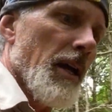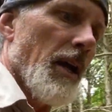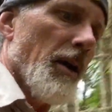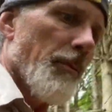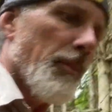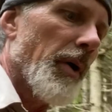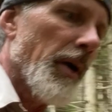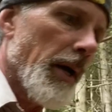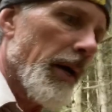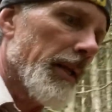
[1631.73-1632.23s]

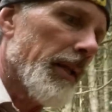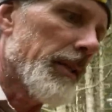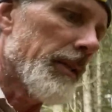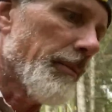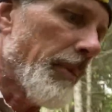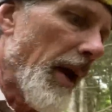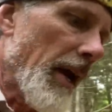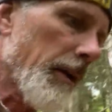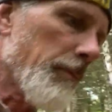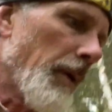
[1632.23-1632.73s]
But in the
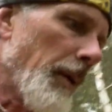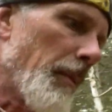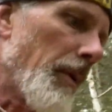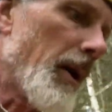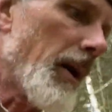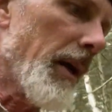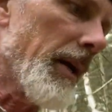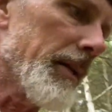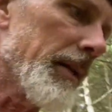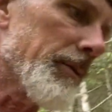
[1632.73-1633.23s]
back of my
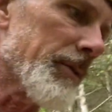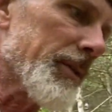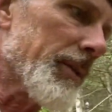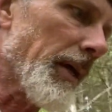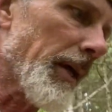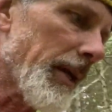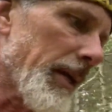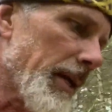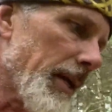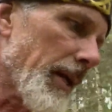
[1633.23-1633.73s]
mind, it was
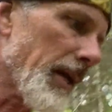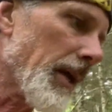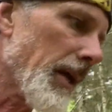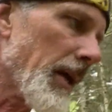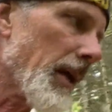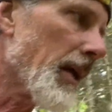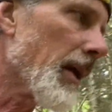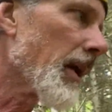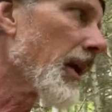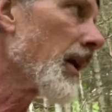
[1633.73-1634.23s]
like,
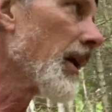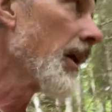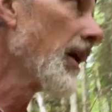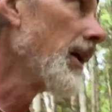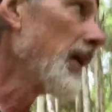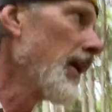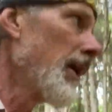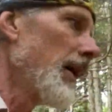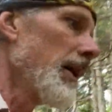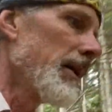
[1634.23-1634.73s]

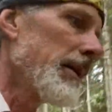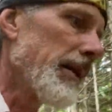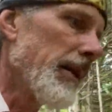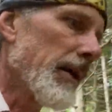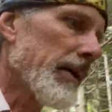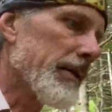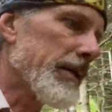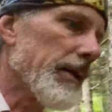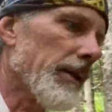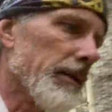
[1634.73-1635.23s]
yeah,
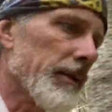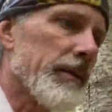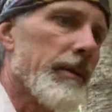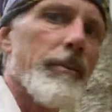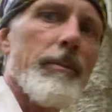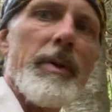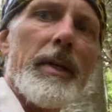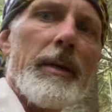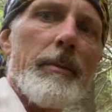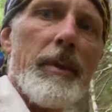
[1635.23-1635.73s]
Killington
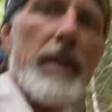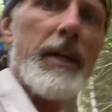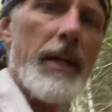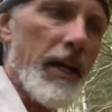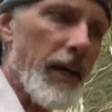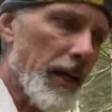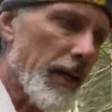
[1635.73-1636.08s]
beat me.